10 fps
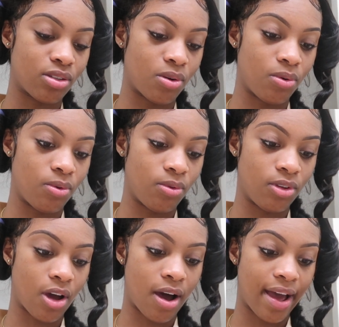So
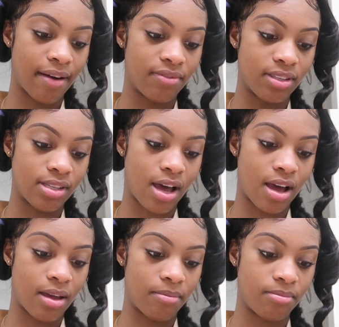y'all have the
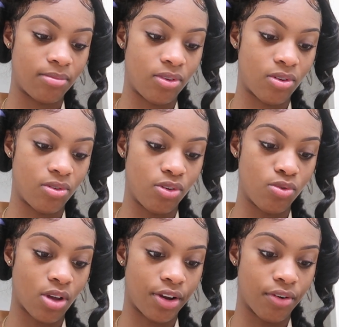time,
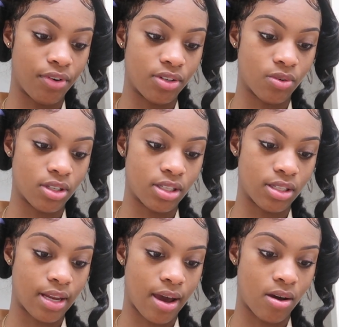use all your
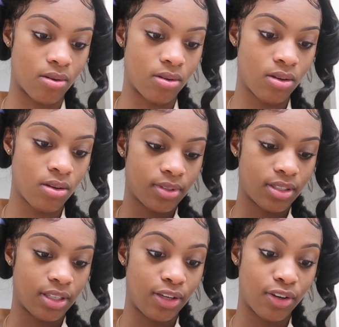resources now.
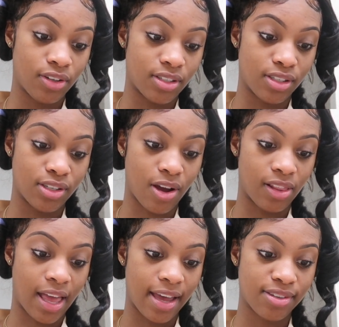Seniors, this y'all
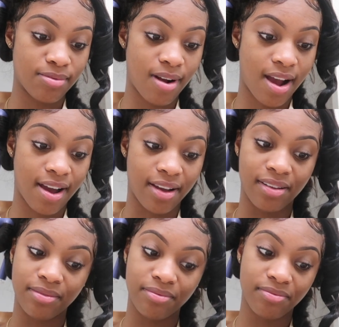last
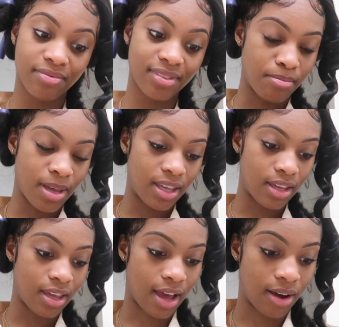ride. Make
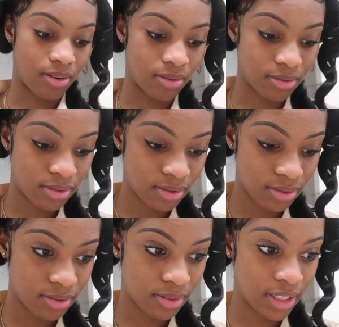it count.
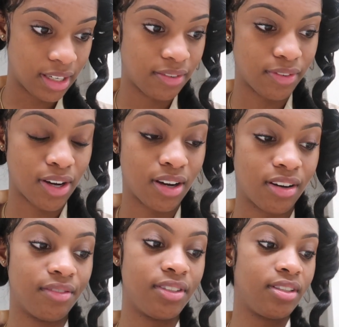get
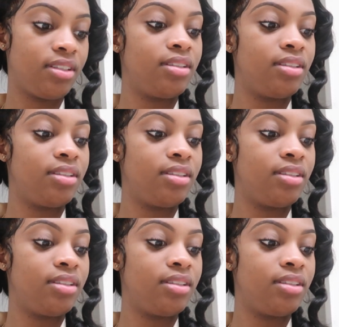involved